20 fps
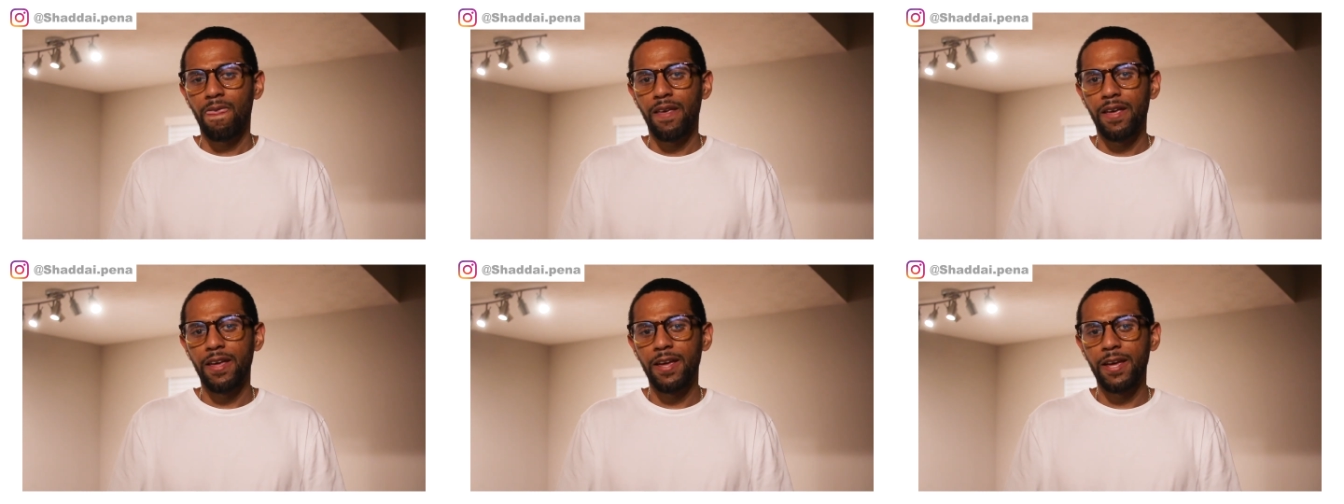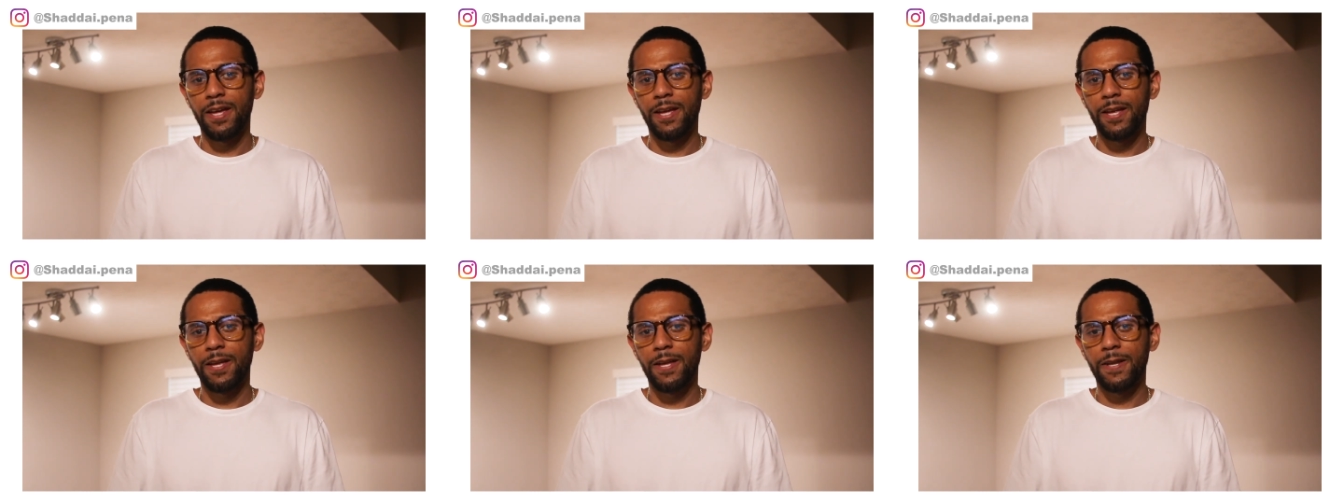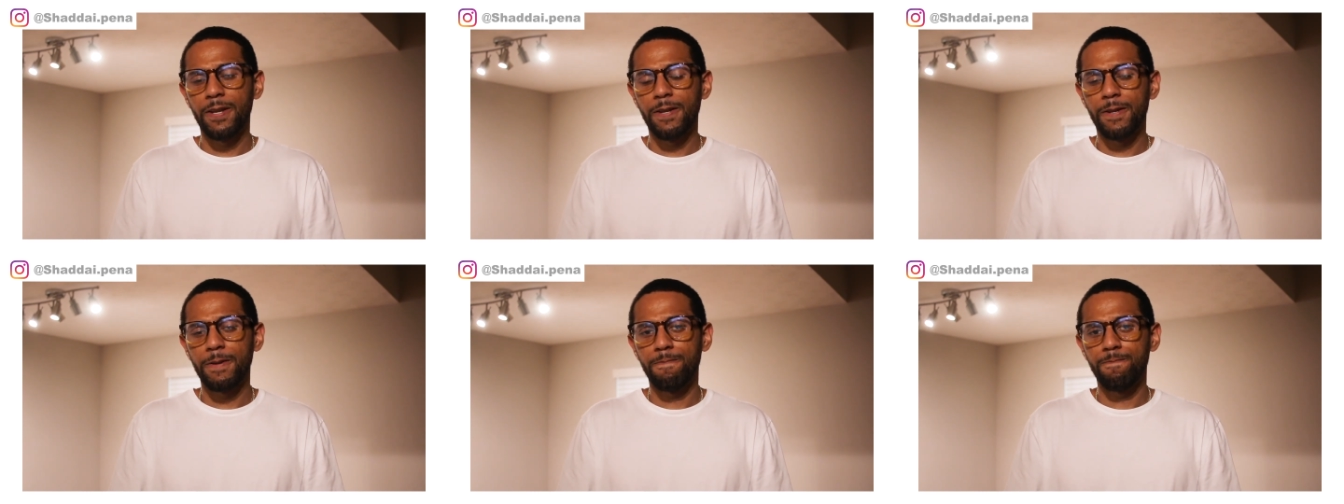
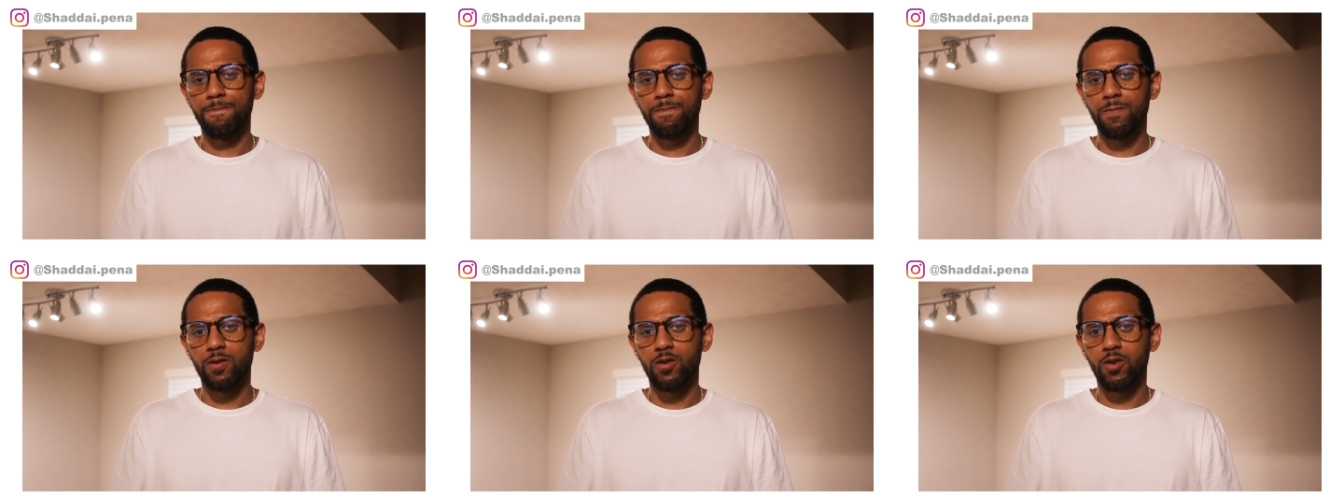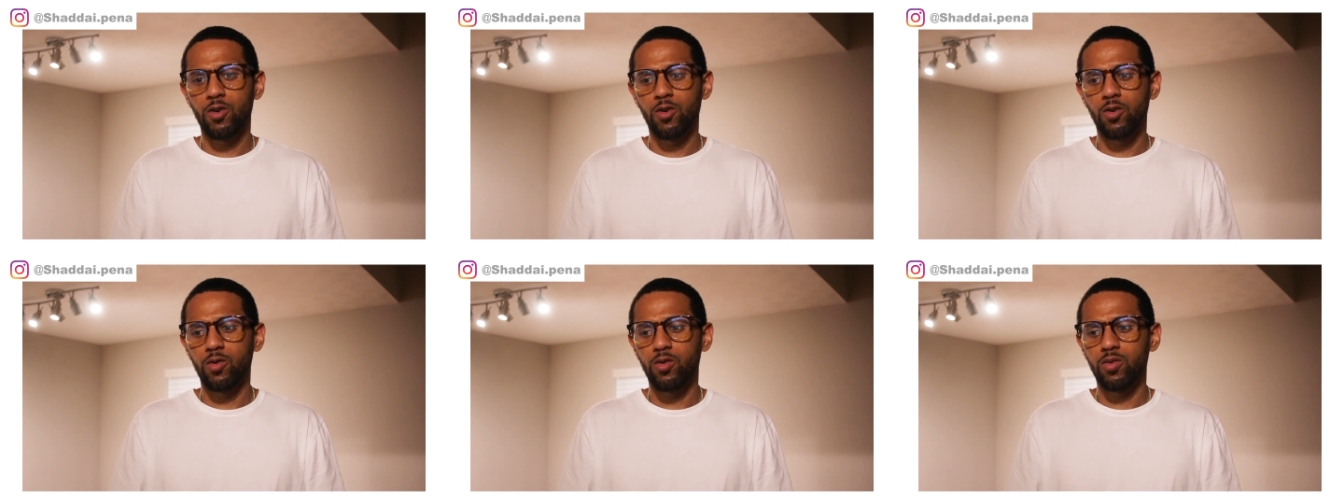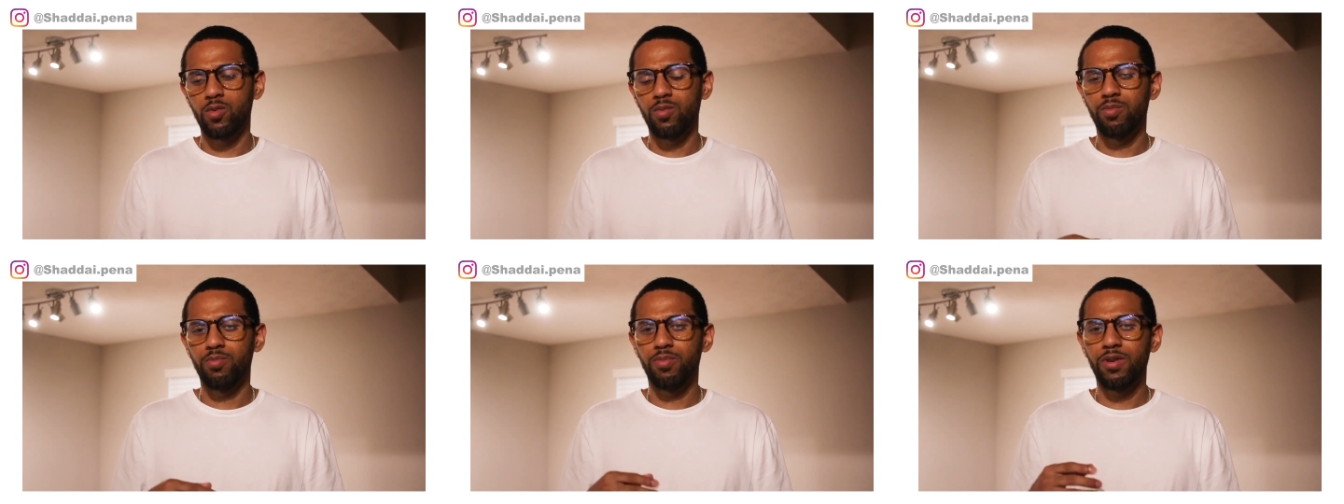And you
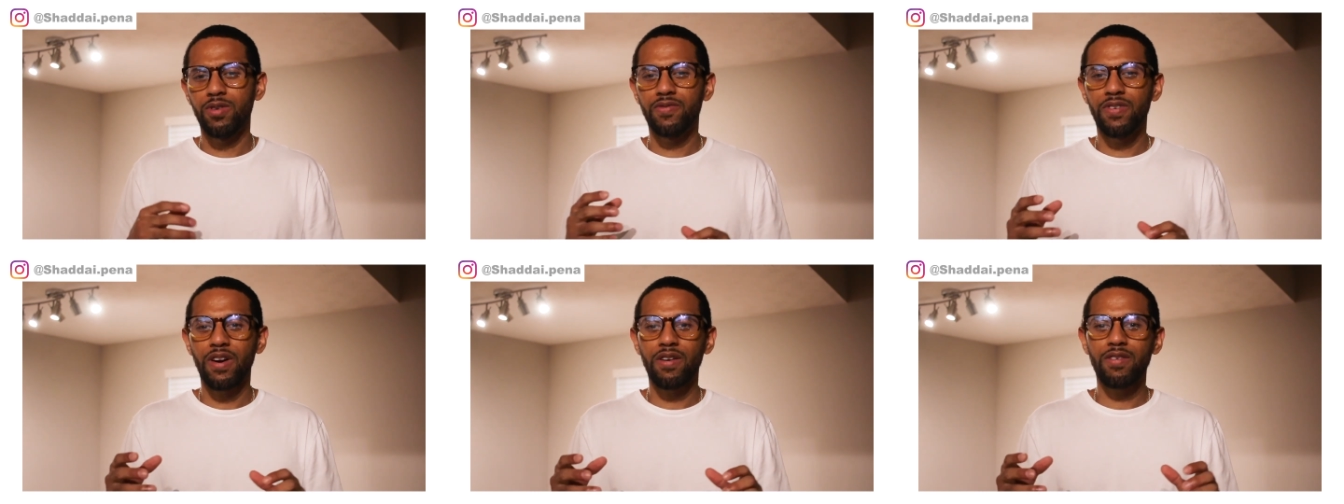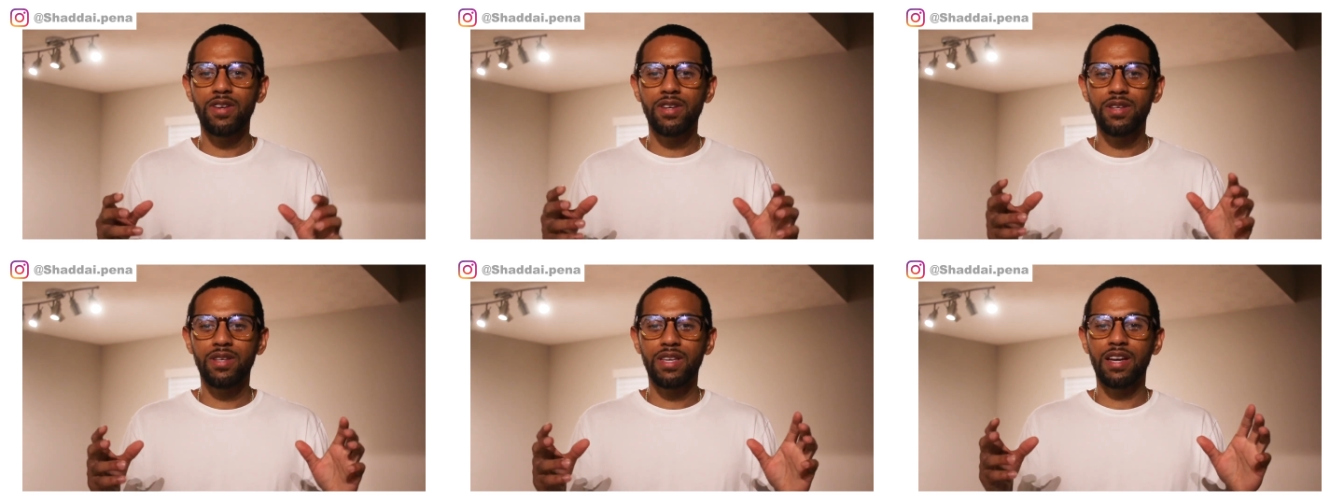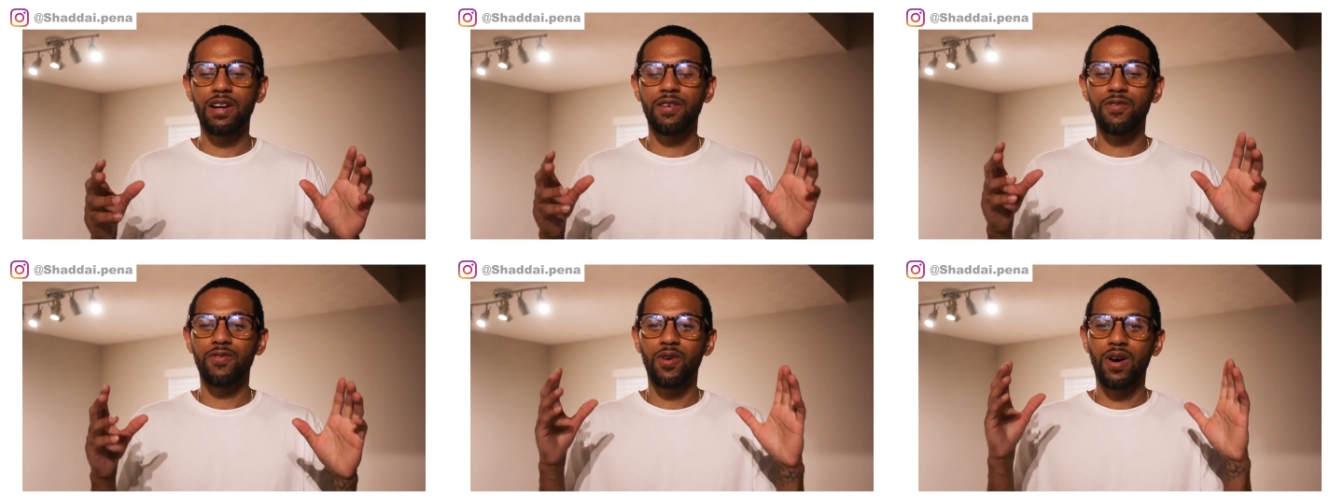know, be very
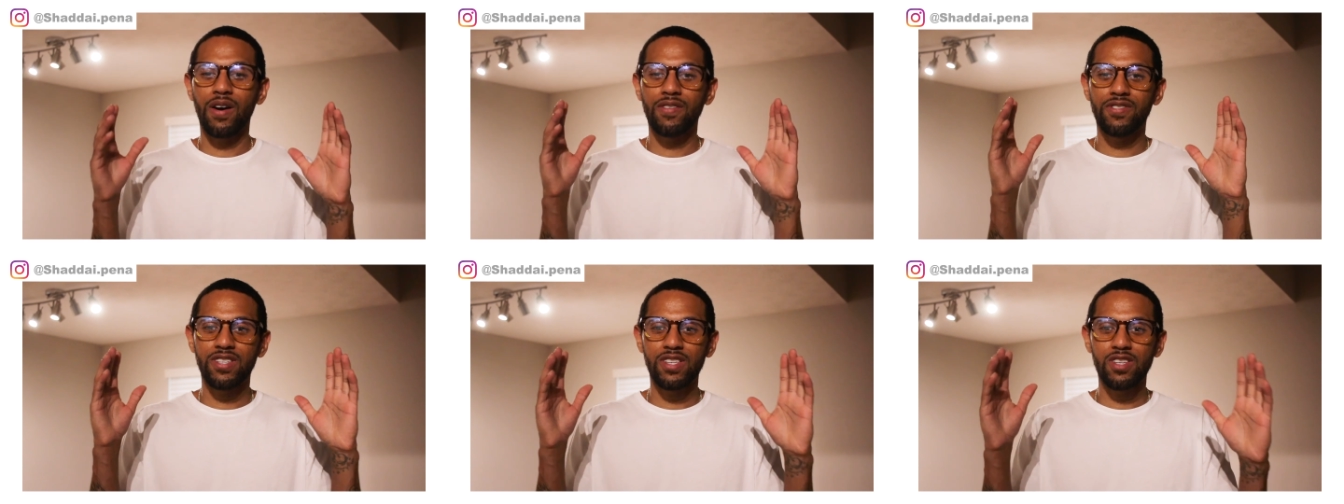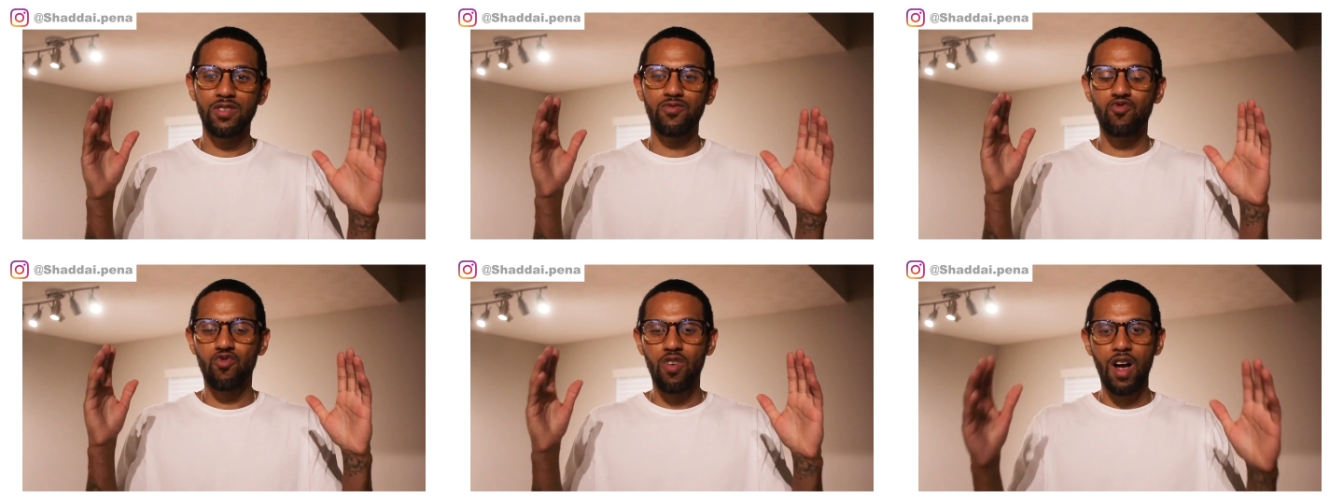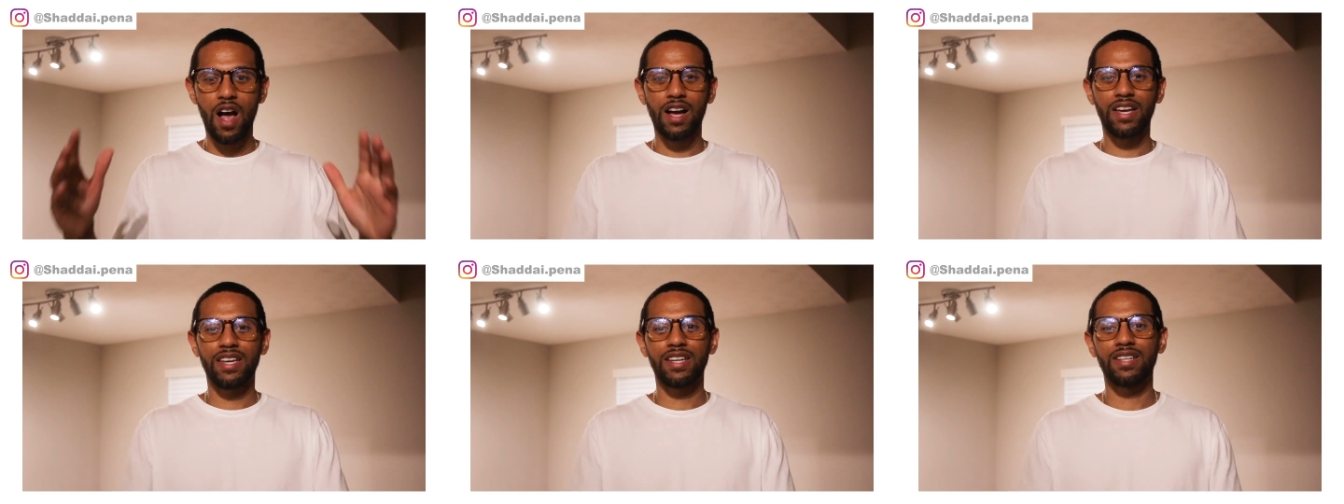careful. I've seen
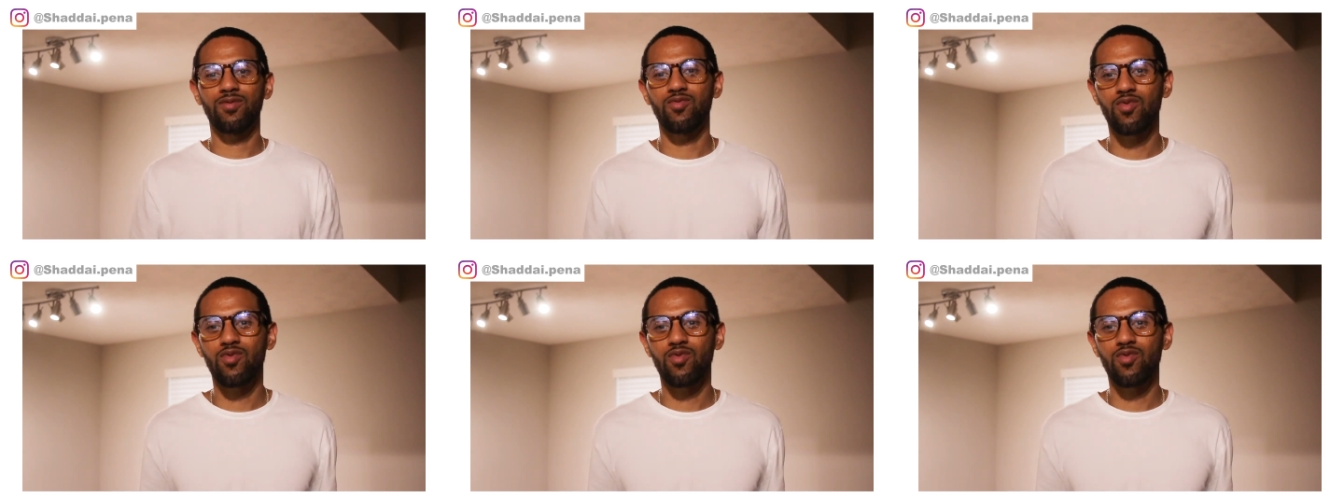Rocket.